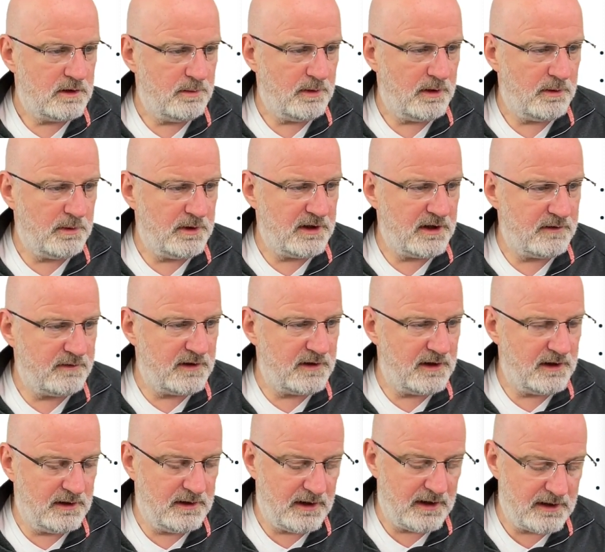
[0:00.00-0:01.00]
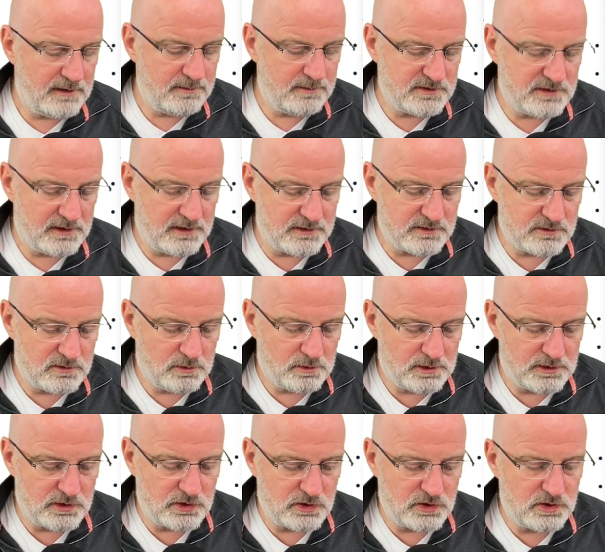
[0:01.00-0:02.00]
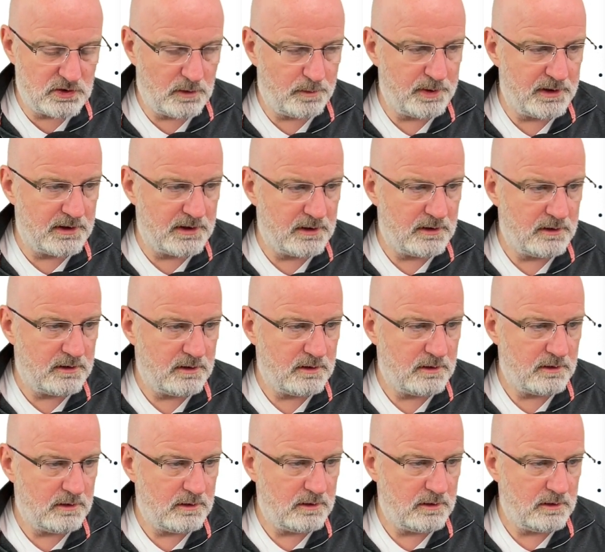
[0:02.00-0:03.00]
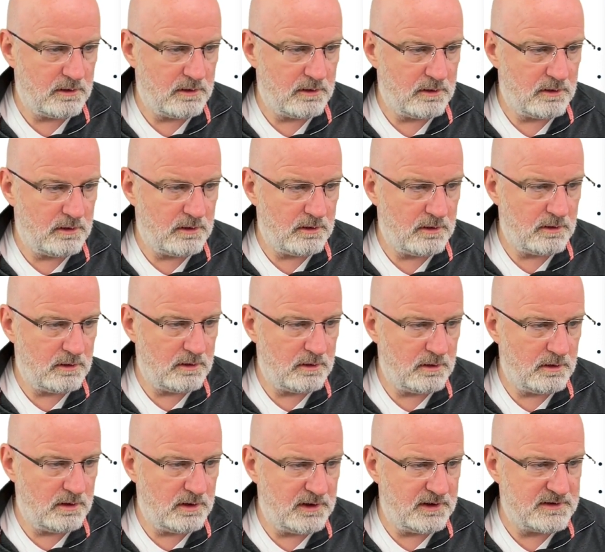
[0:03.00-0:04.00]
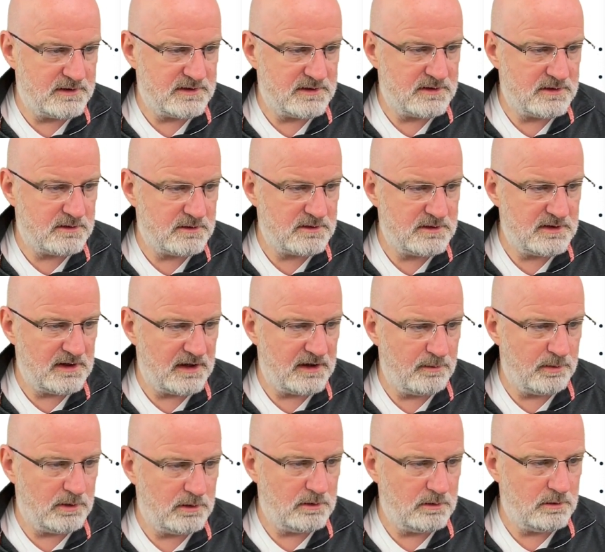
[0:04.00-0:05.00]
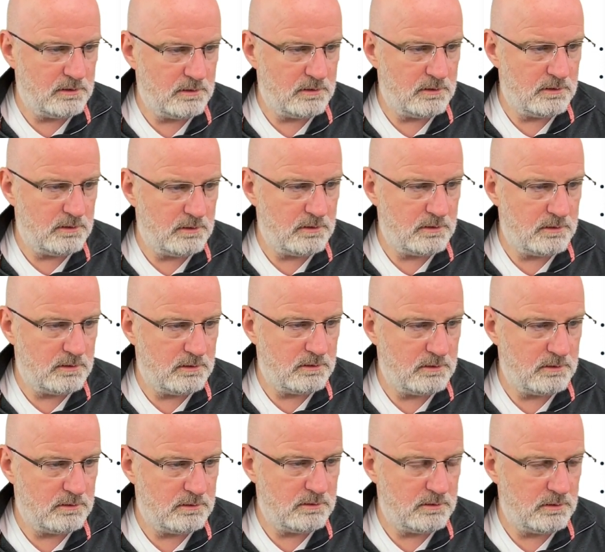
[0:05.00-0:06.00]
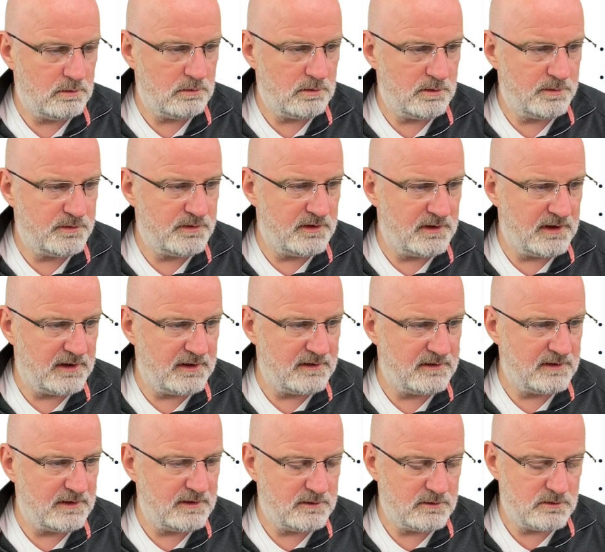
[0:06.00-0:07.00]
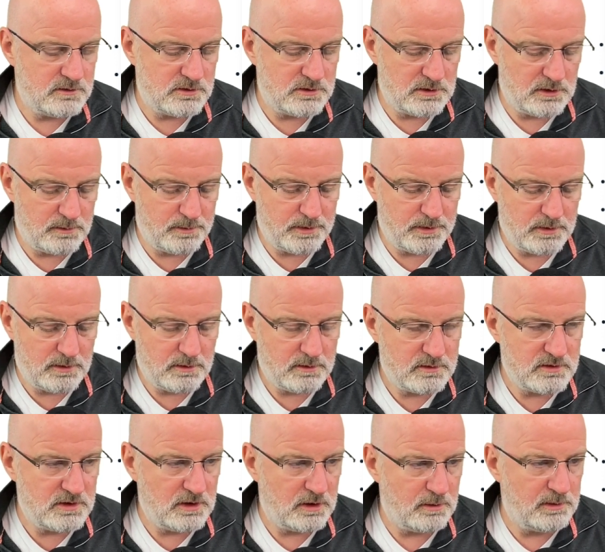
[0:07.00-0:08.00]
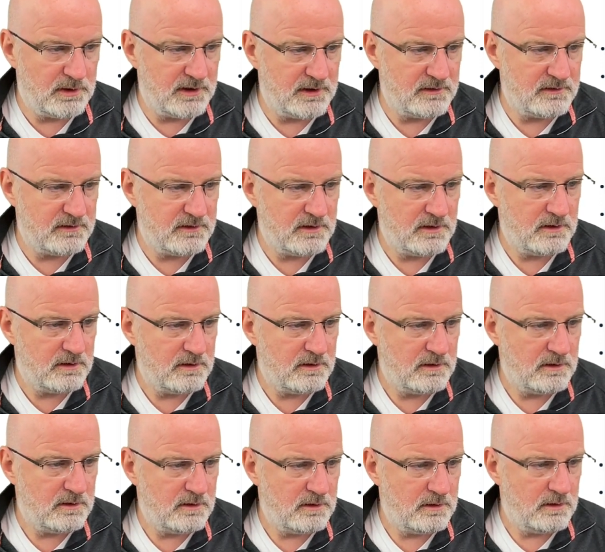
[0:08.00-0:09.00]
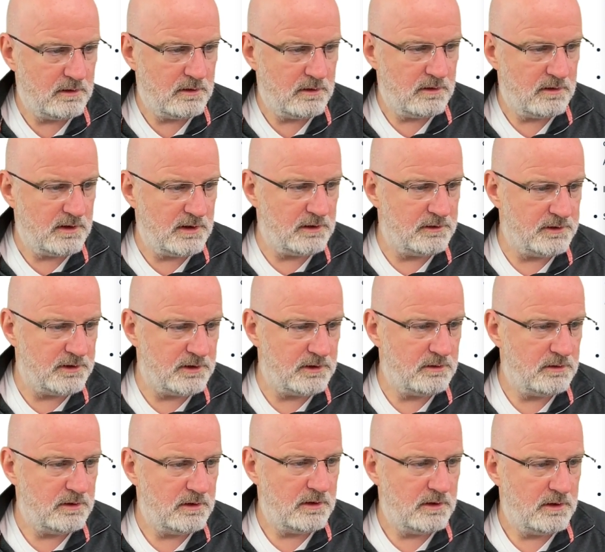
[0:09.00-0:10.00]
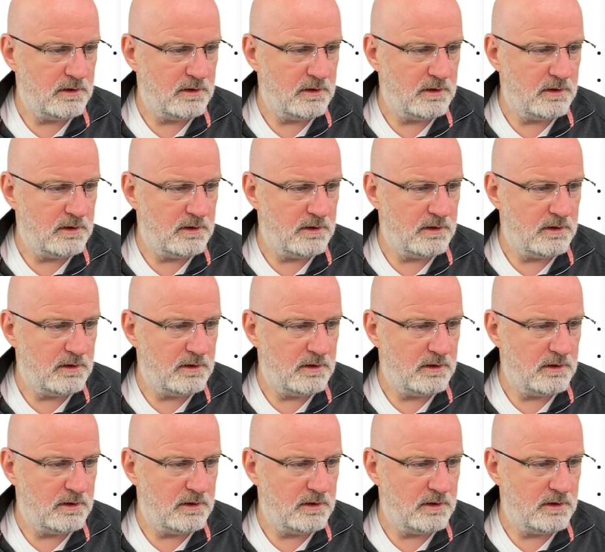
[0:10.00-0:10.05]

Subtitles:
You might want to give it a name, so let's call it shopping list table. Whoops a daisy, shop list. That'll do.